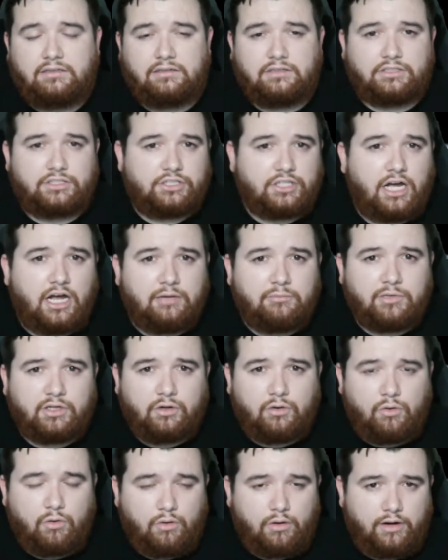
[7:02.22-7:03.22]
LaShawn
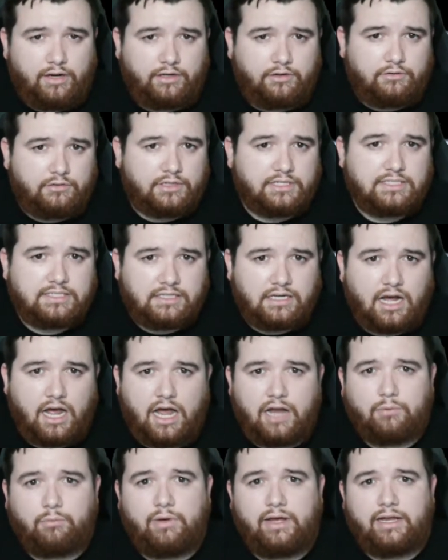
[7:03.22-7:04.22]
McCoy, Chris
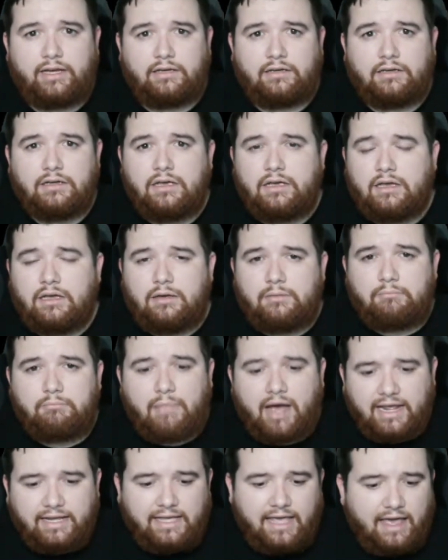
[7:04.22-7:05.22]
Godwin,
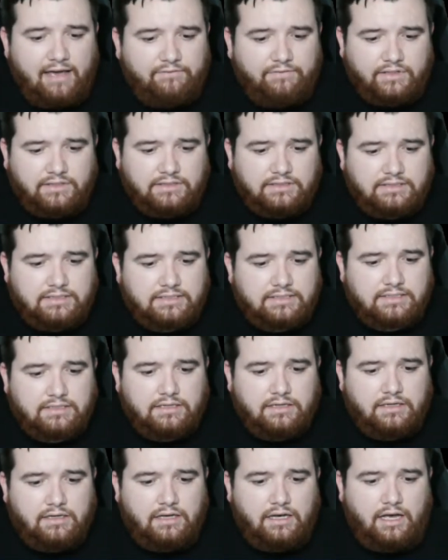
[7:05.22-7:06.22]
Mike Evans.
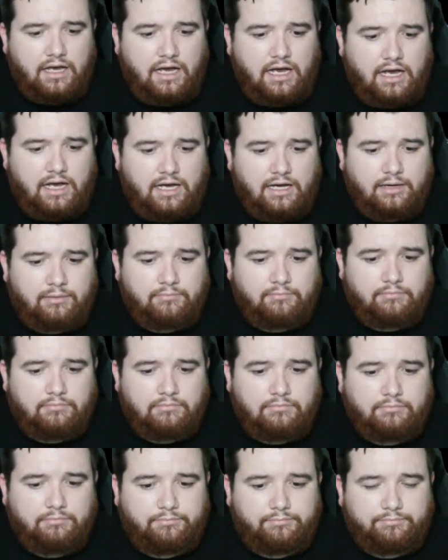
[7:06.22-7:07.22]
The
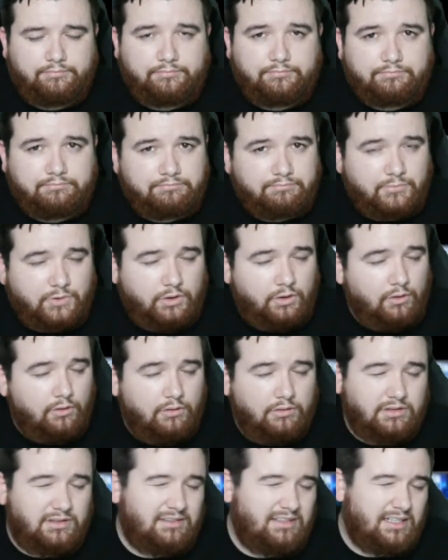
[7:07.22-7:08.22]

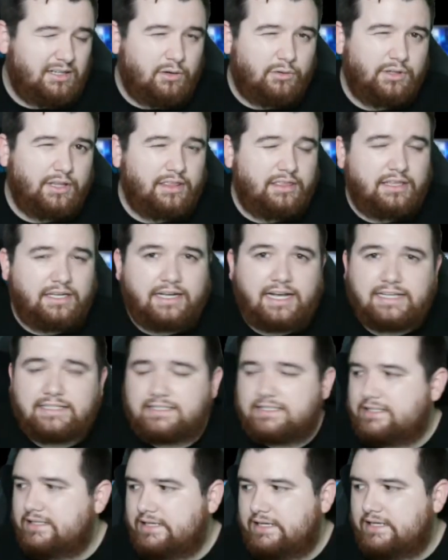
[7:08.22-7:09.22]
only thing I
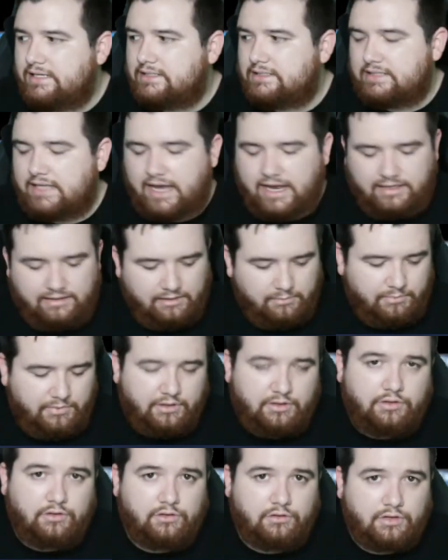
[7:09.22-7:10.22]
see is that
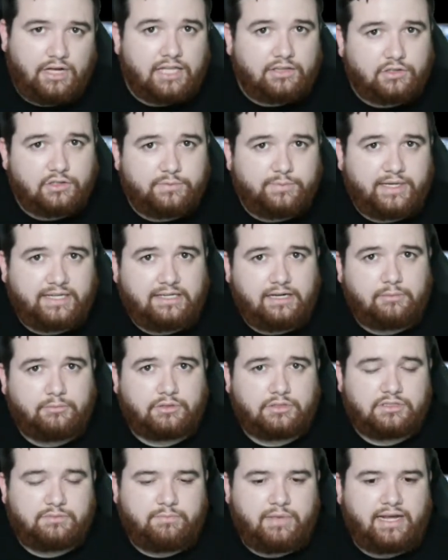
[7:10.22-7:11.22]
you got those big
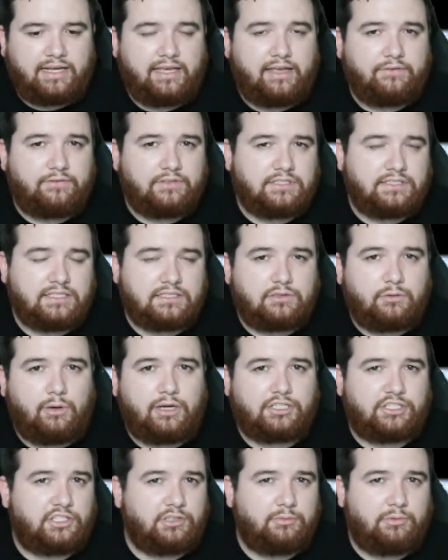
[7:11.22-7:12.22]
numbers. Mike Evans is
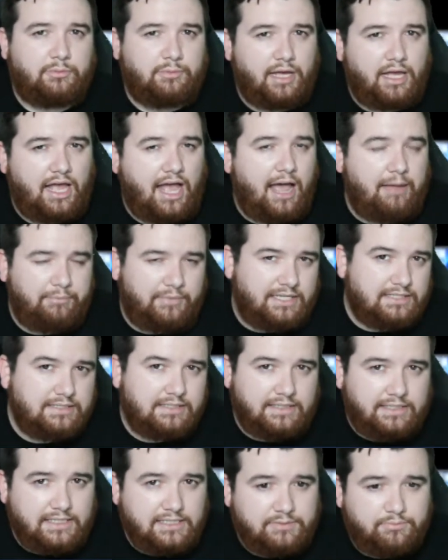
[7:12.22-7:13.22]
questionable, but I'm
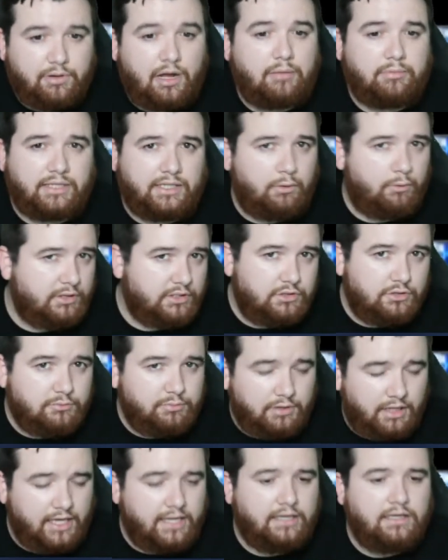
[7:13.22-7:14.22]
guessing he's probably going to
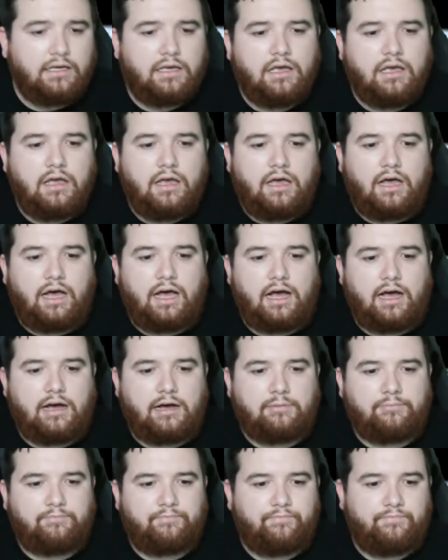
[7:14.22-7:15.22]
play.
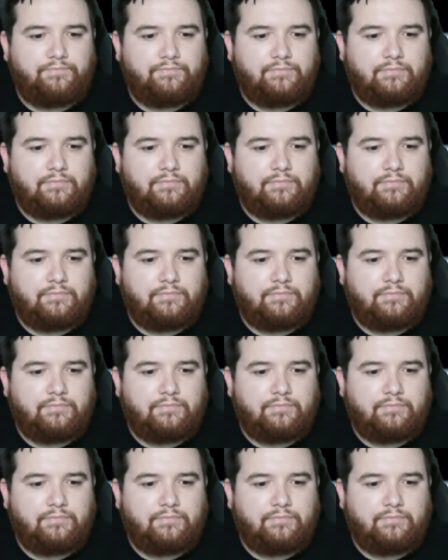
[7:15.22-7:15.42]
And